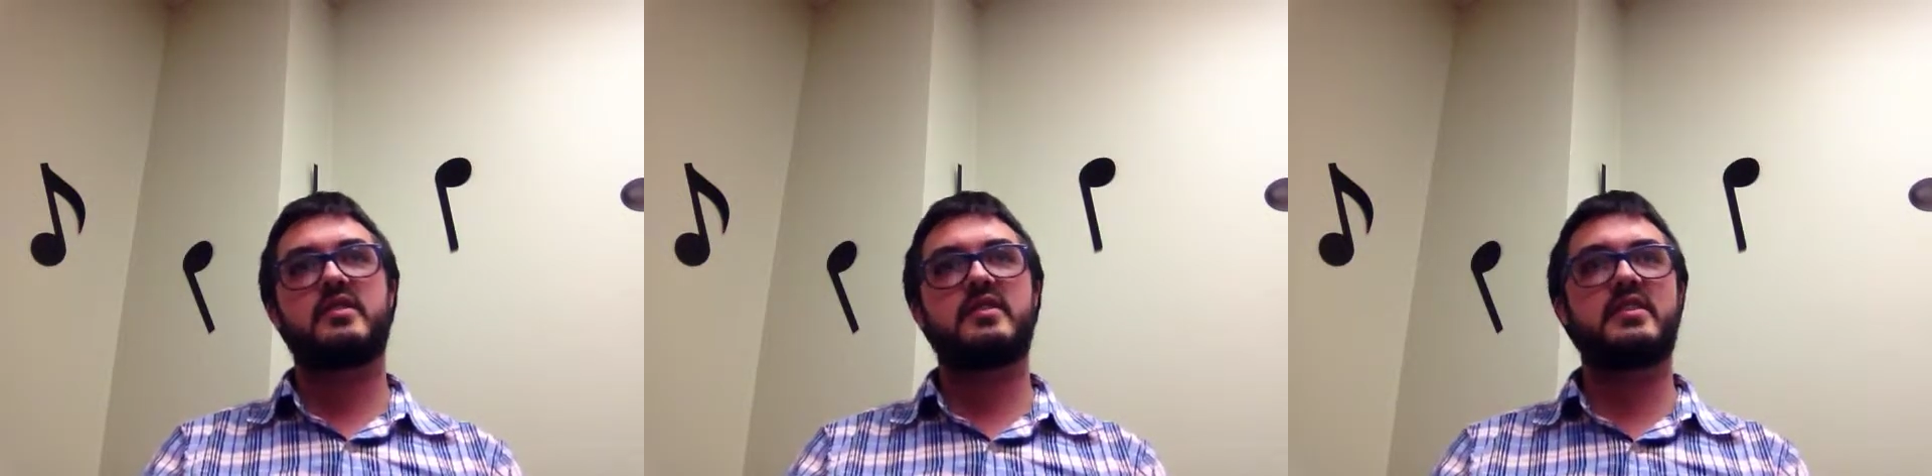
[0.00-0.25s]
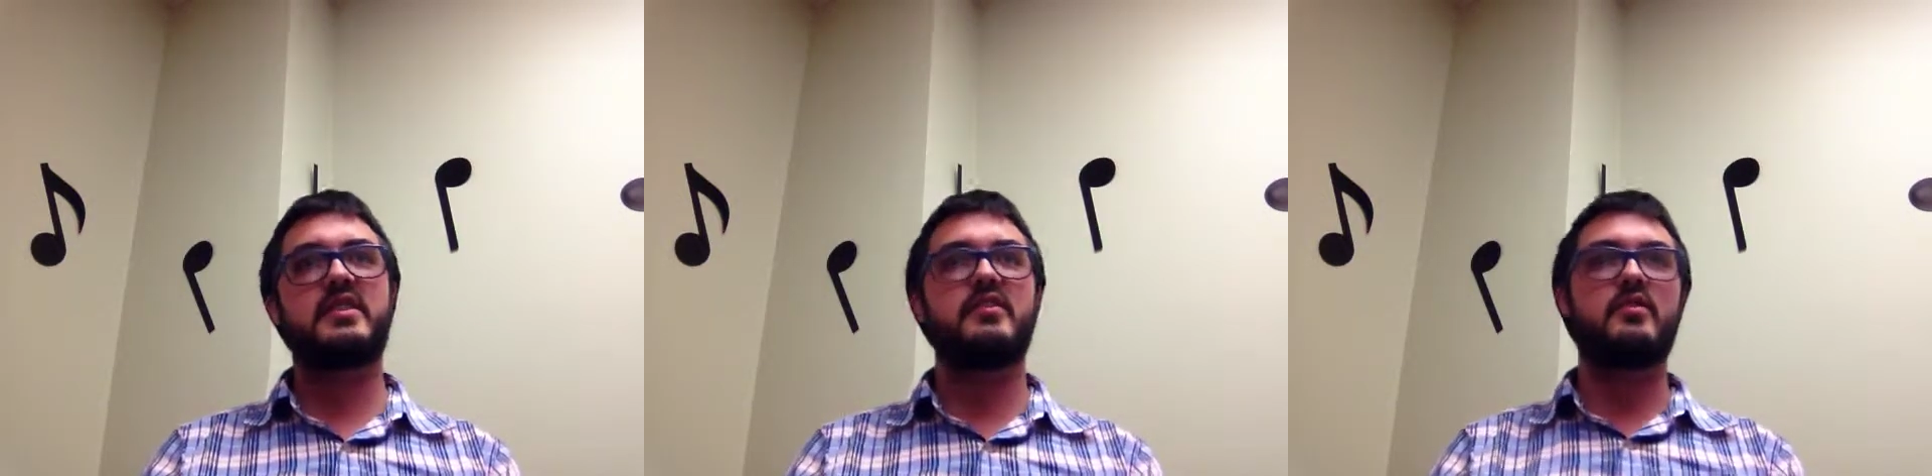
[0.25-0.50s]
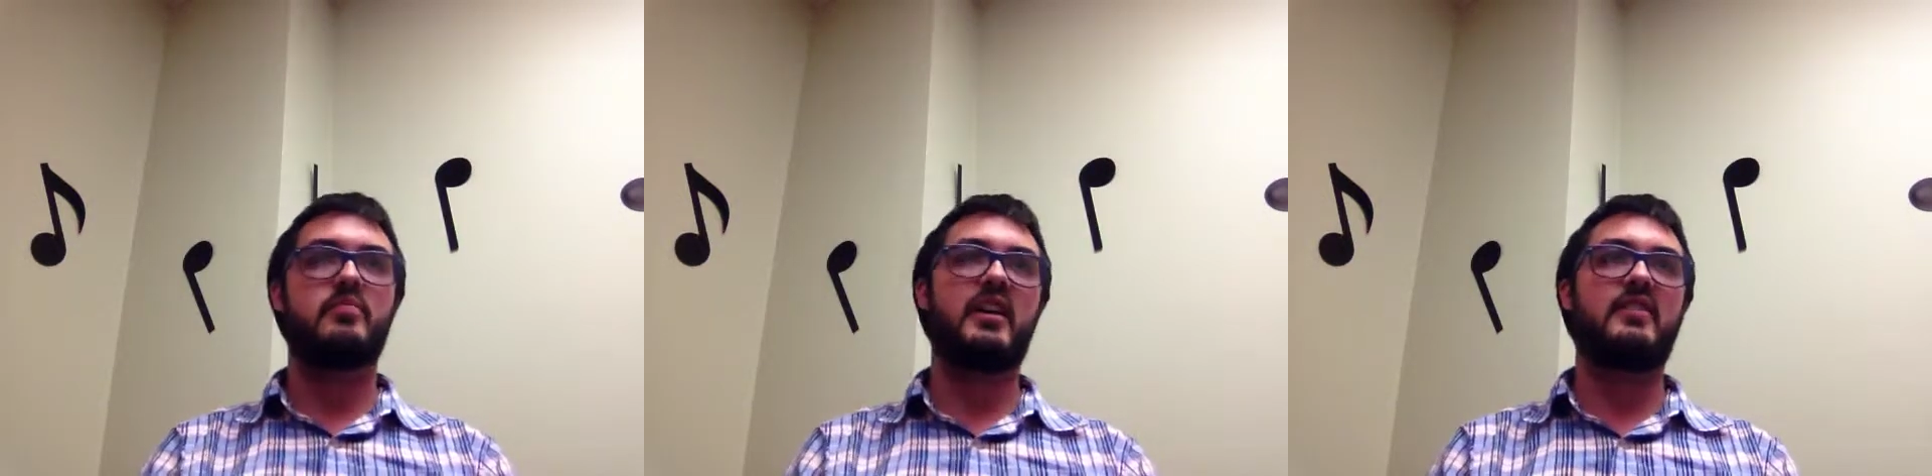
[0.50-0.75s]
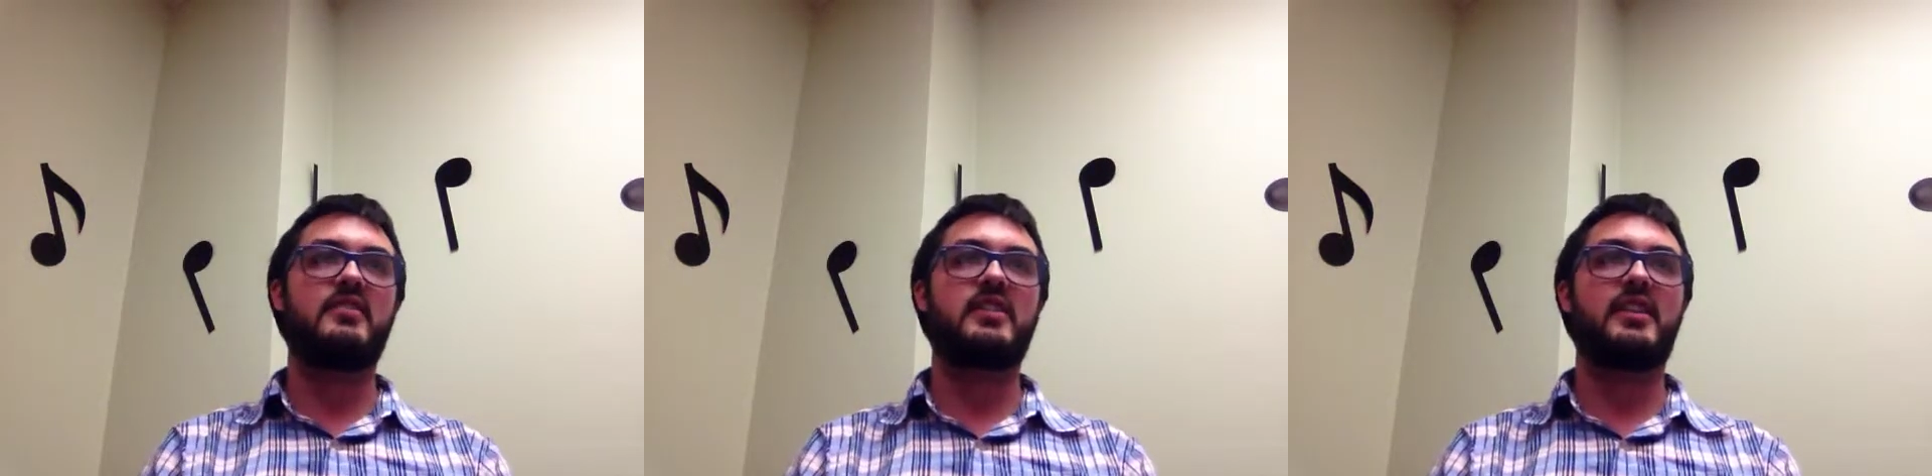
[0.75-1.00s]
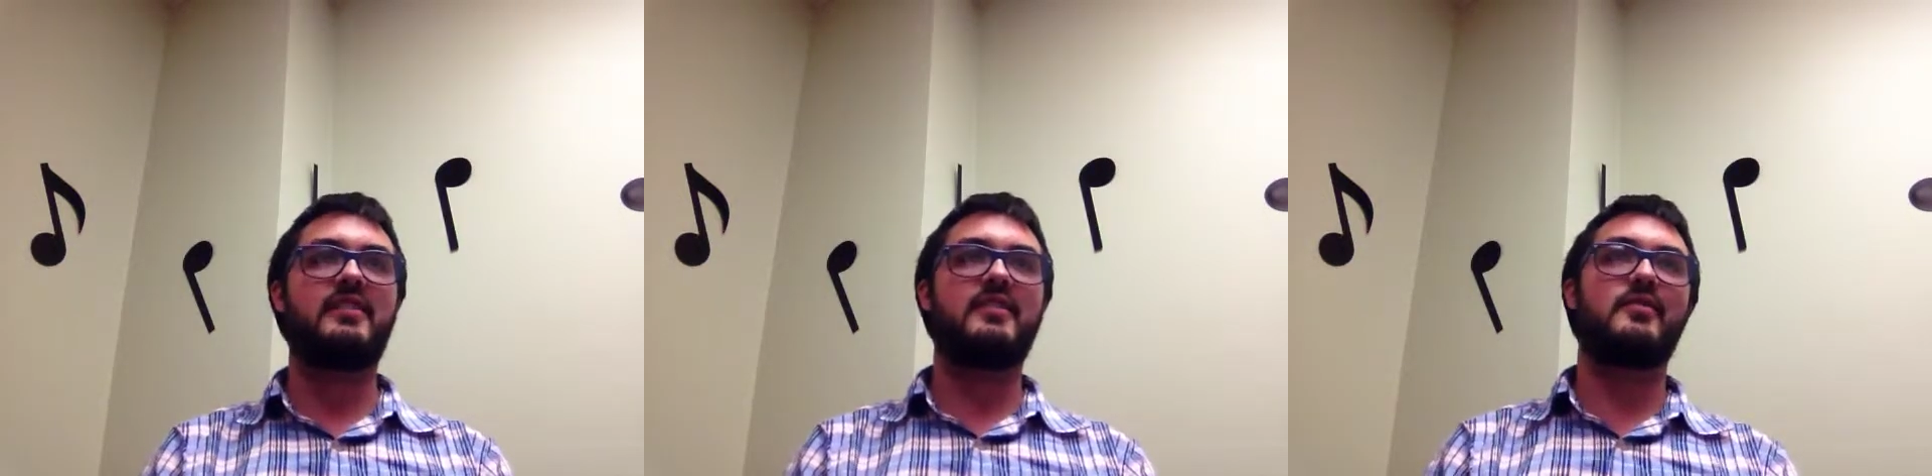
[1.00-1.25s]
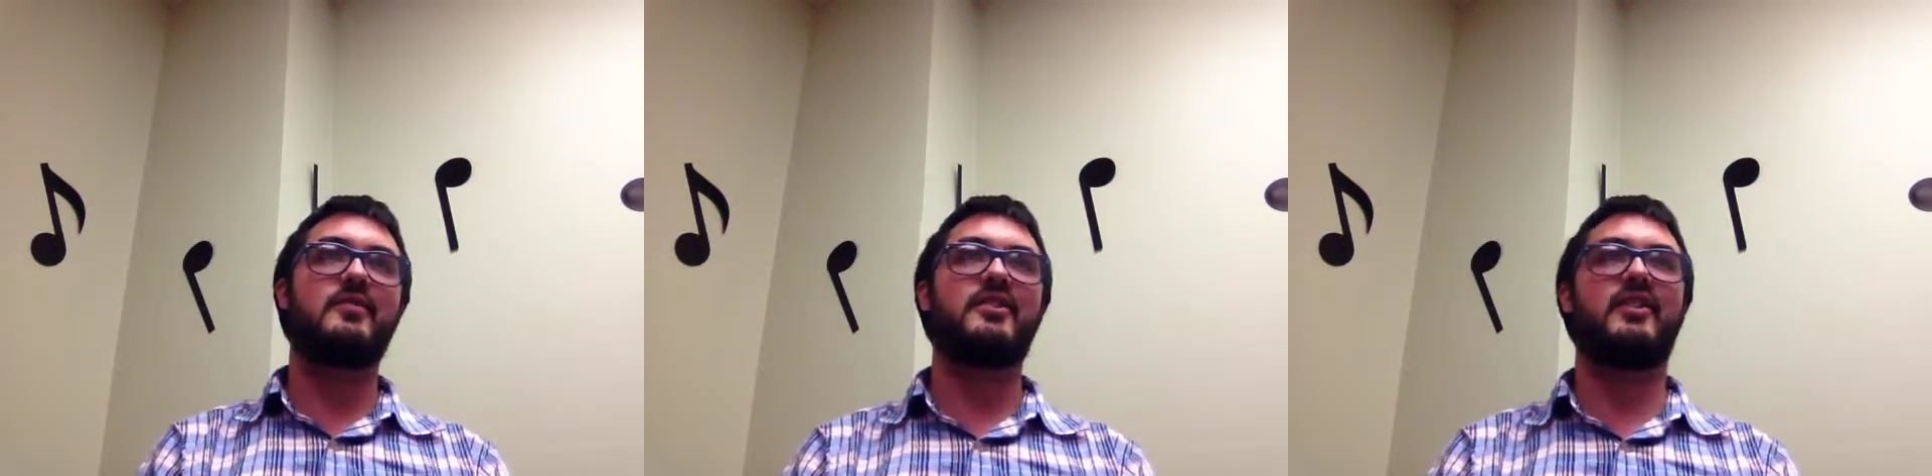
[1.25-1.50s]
the senior project that we're